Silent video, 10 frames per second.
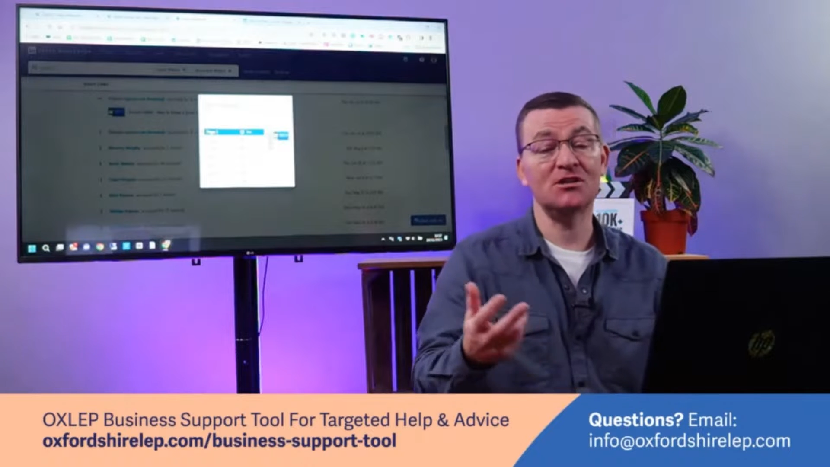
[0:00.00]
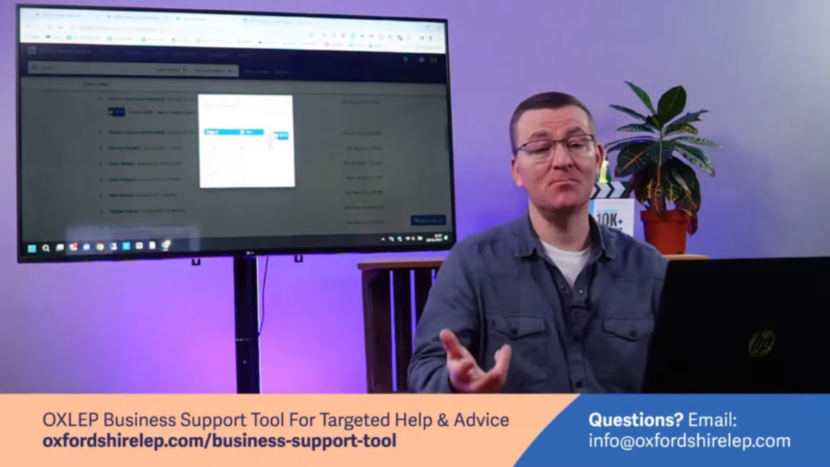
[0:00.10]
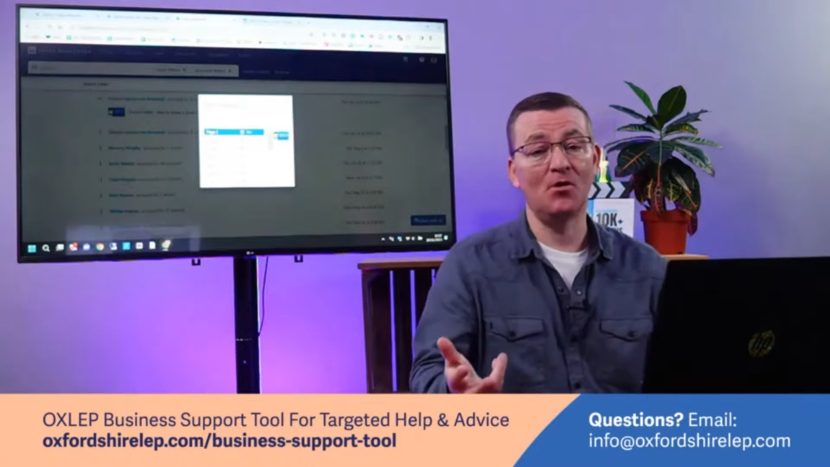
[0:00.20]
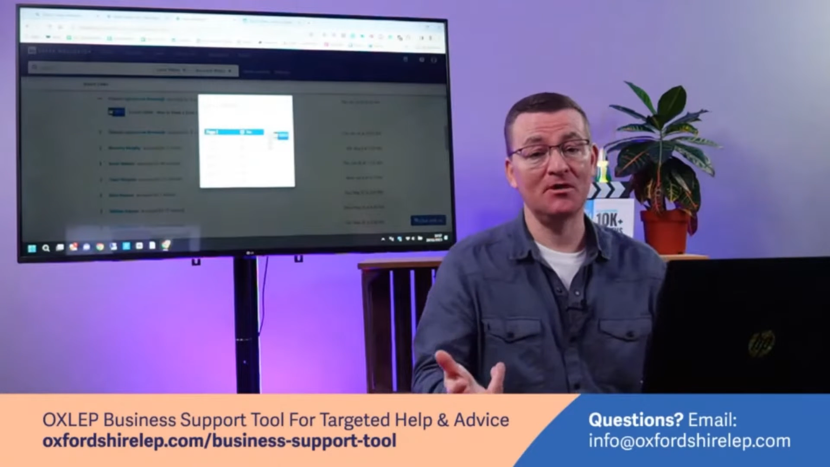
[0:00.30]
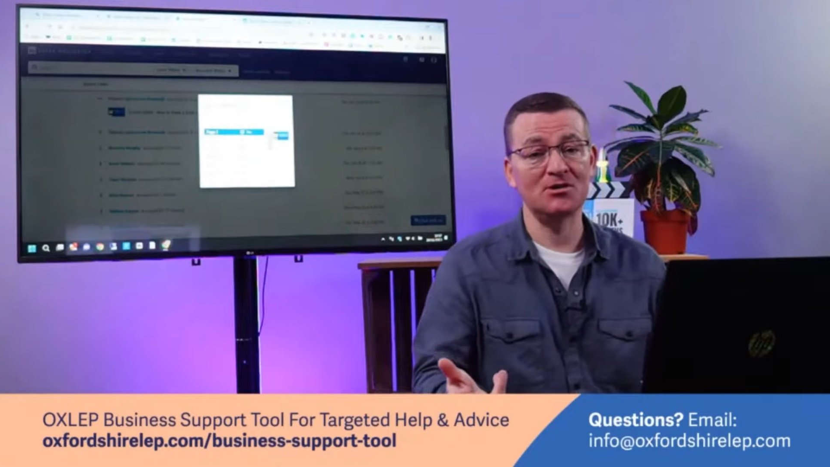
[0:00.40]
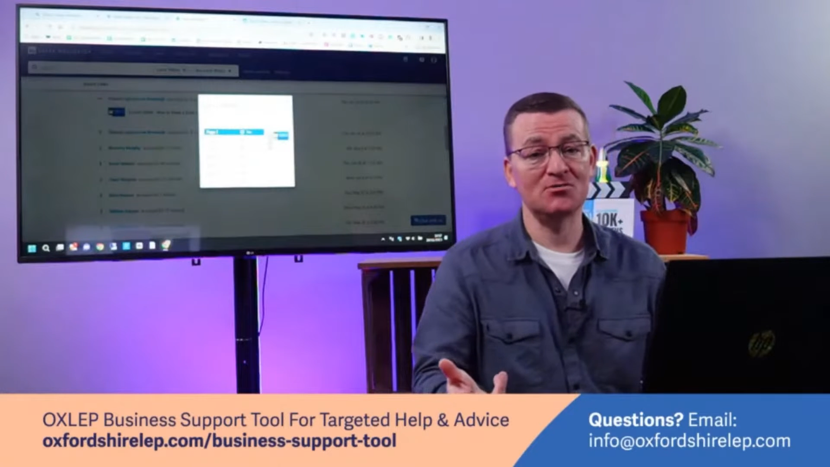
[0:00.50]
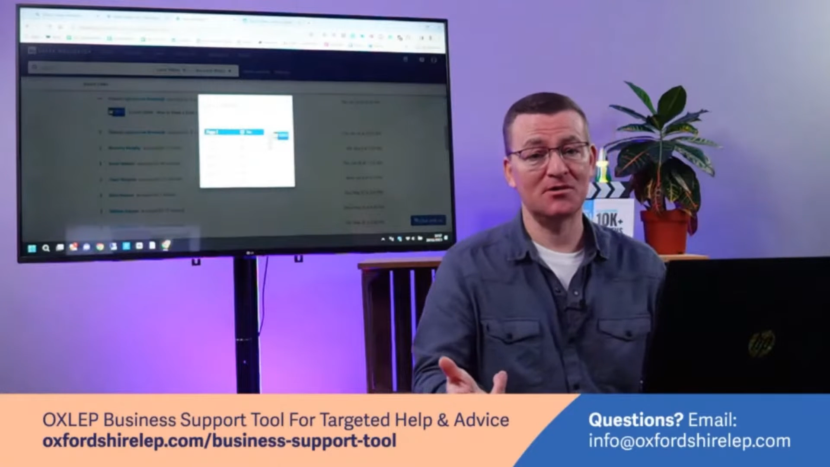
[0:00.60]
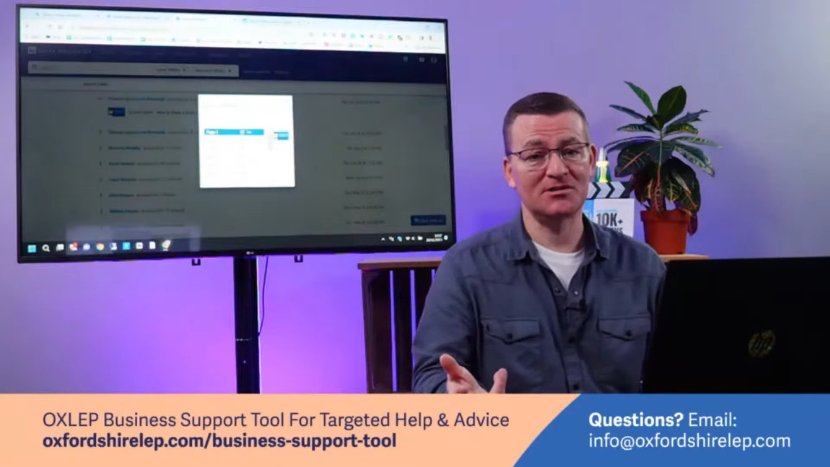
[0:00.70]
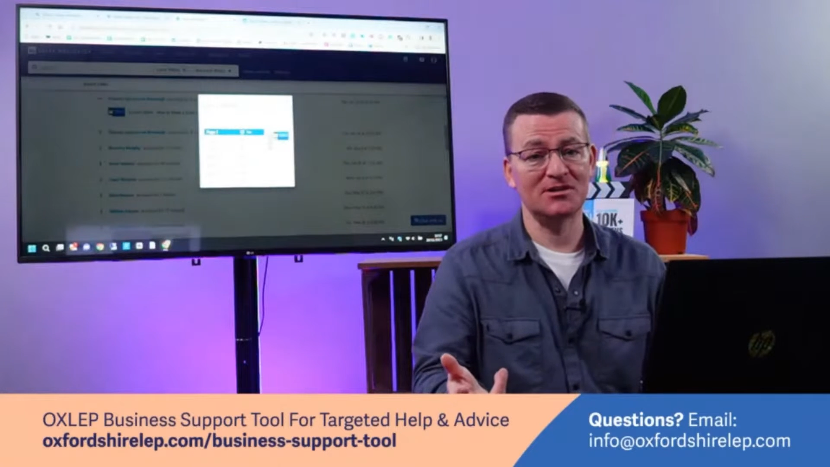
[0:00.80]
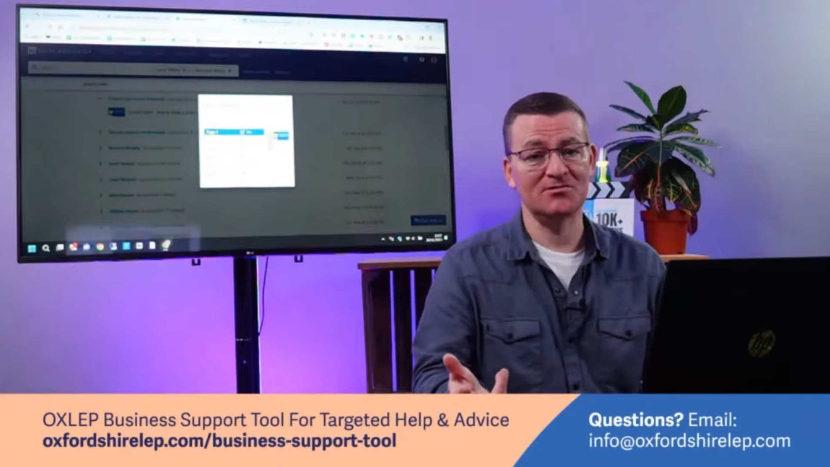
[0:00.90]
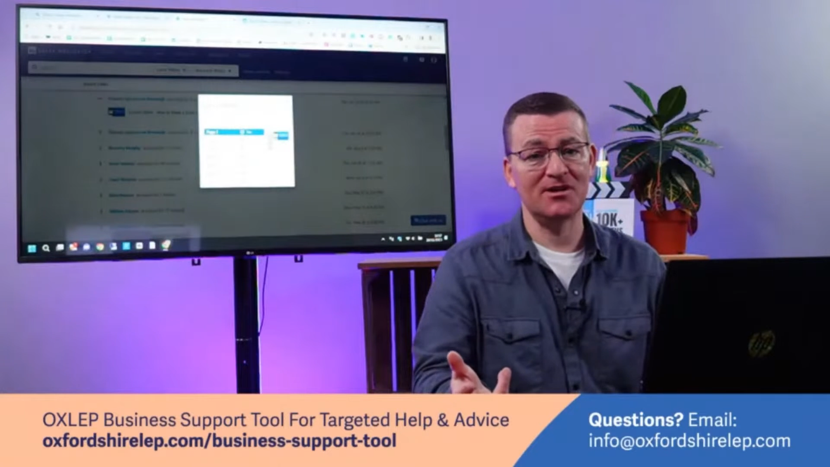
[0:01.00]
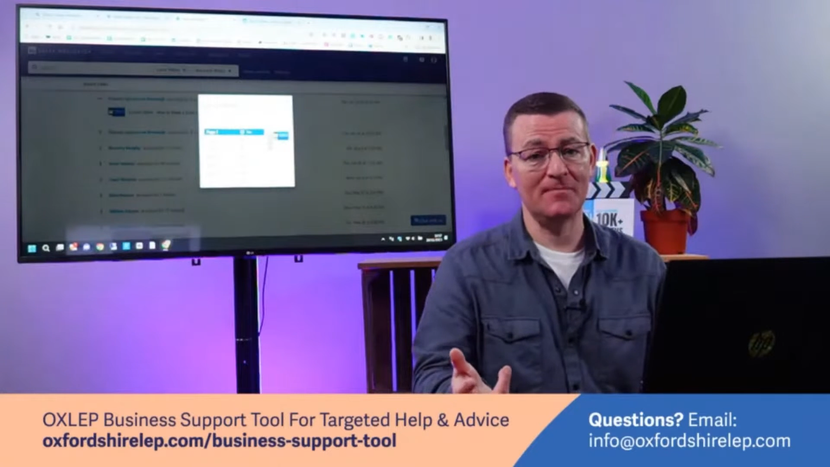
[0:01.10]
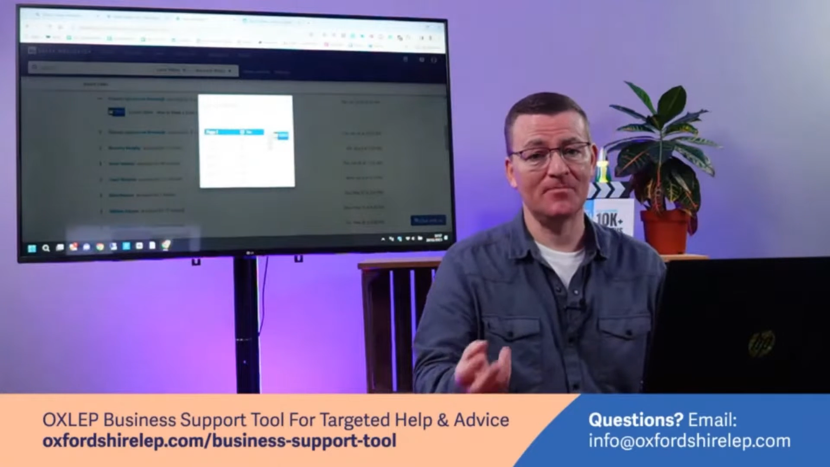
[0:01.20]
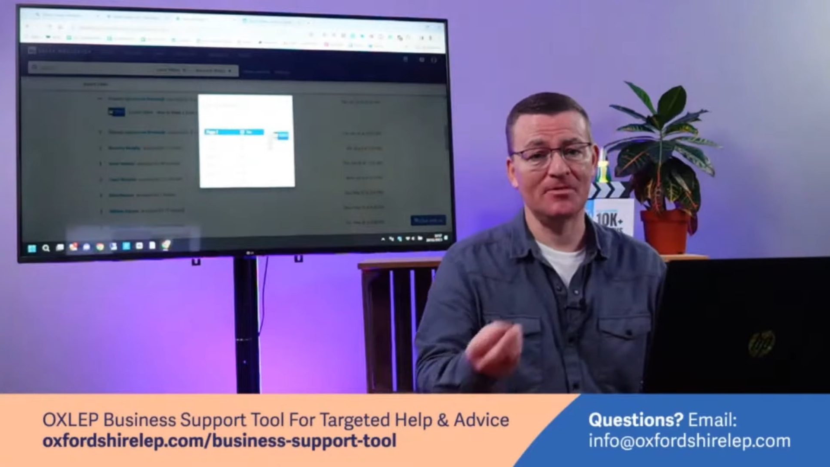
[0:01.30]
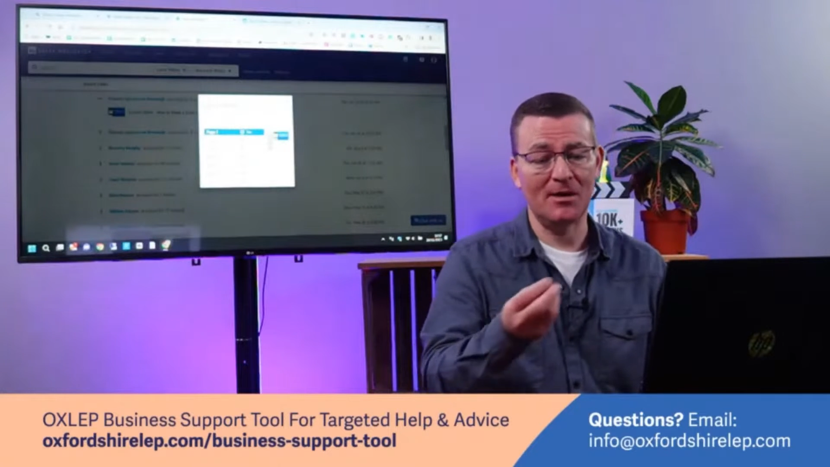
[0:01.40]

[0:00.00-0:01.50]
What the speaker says: it's more interesting to them.